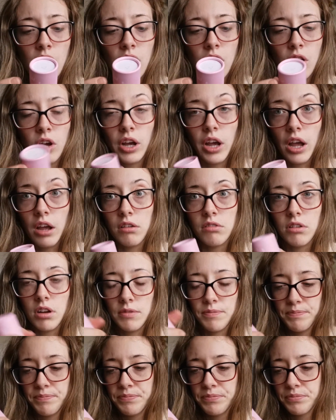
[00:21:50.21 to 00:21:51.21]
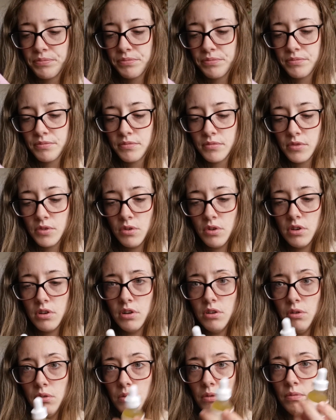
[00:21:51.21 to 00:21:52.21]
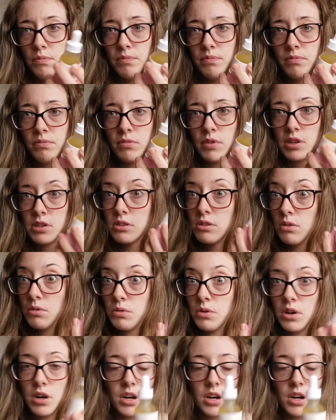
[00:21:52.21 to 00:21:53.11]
Okay, fine. Oh, that's not what